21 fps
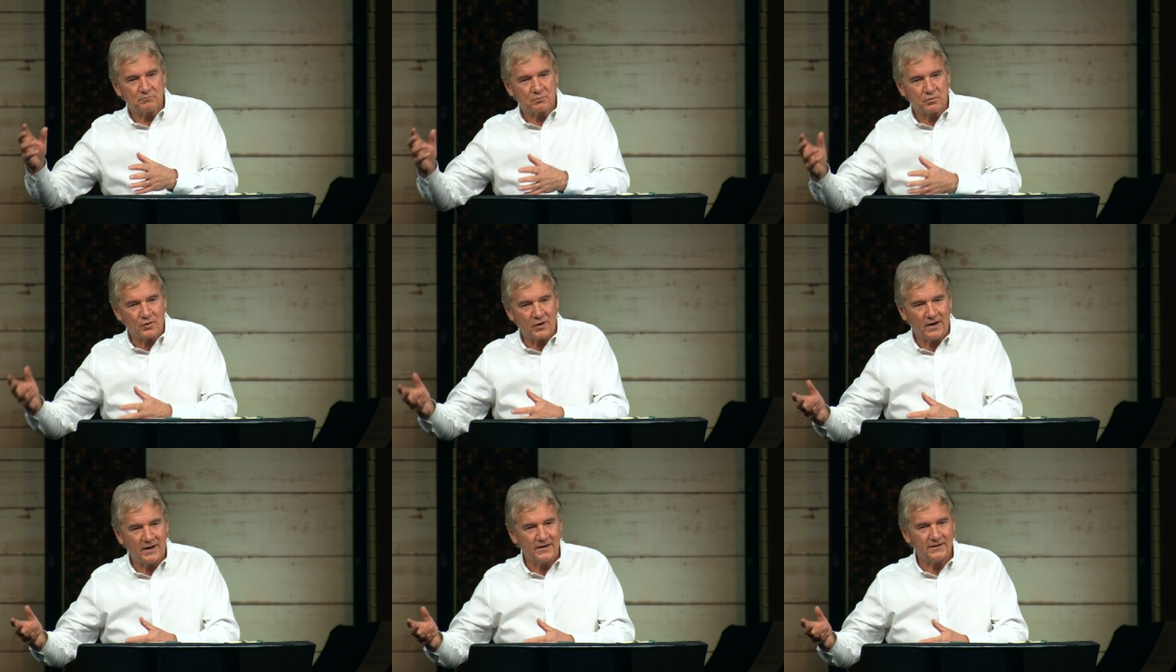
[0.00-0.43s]

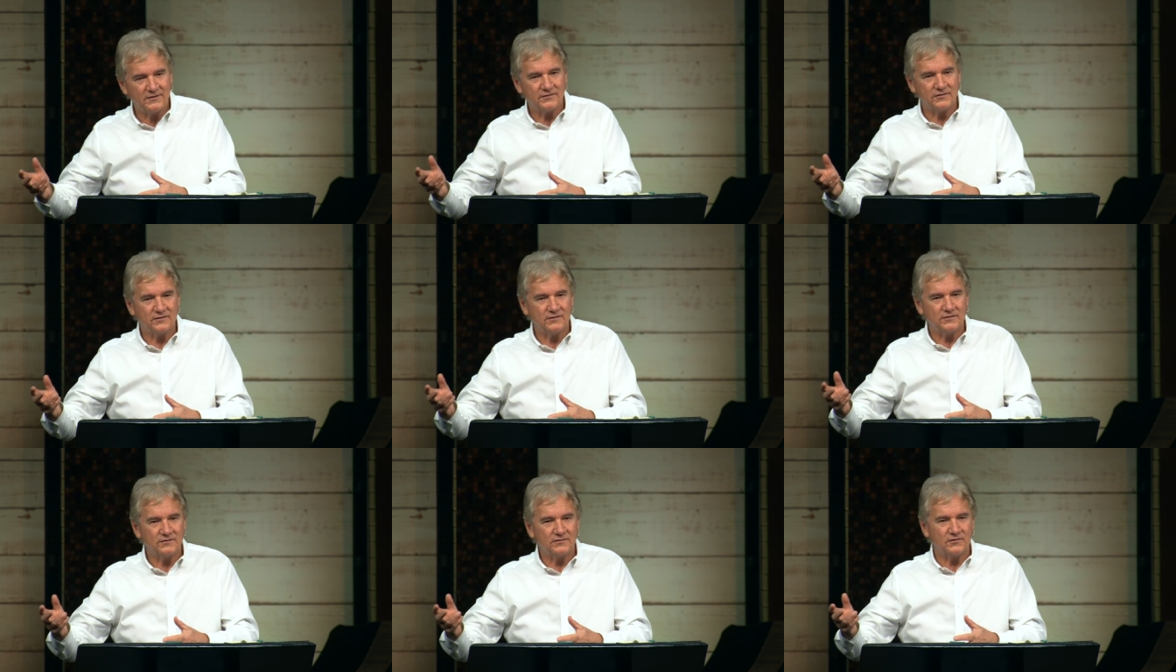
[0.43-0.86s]

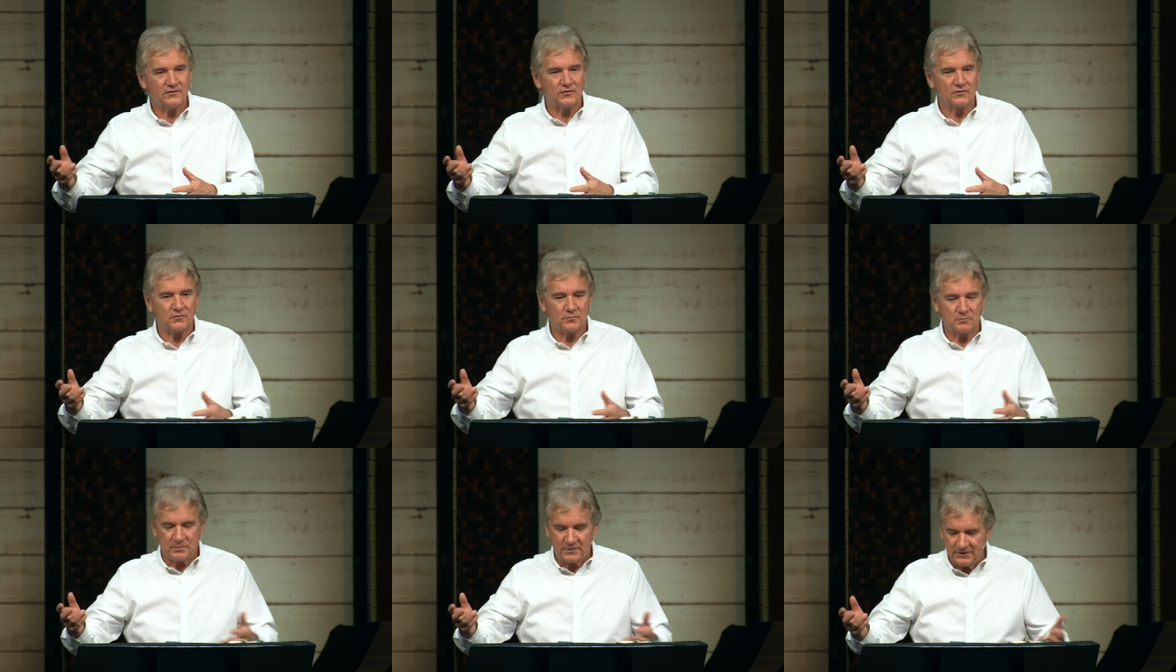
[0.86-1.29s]
Prizes,
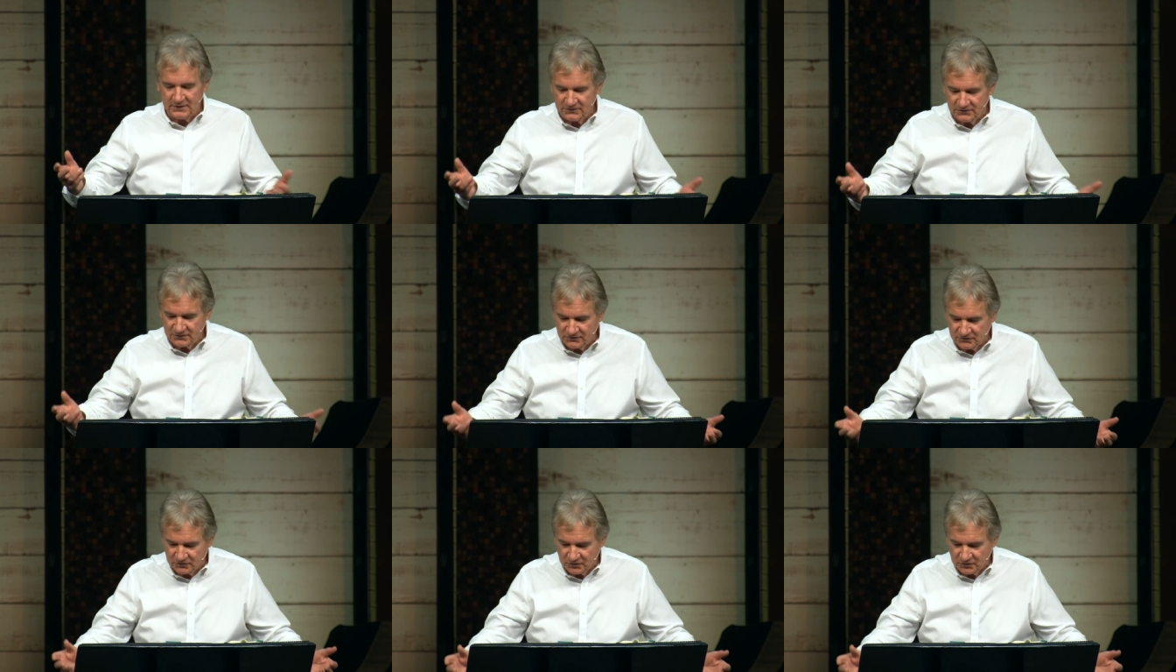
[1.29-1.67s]
there's peace